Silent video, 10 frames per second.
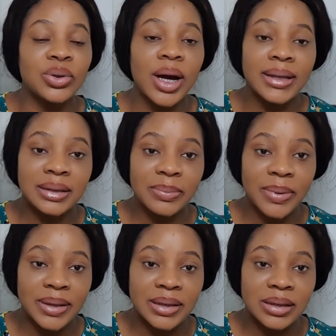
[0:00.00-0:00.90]
ask the
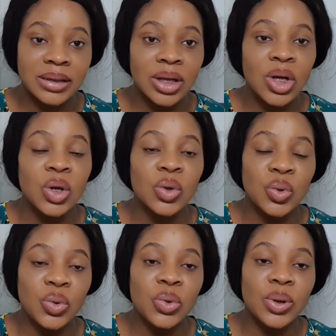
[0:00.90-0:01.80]
person, do
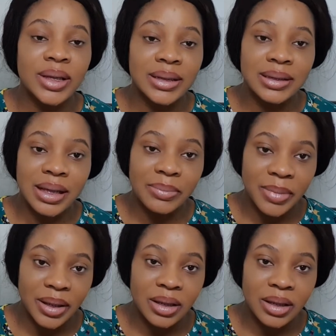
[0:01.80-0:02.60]
you understand me?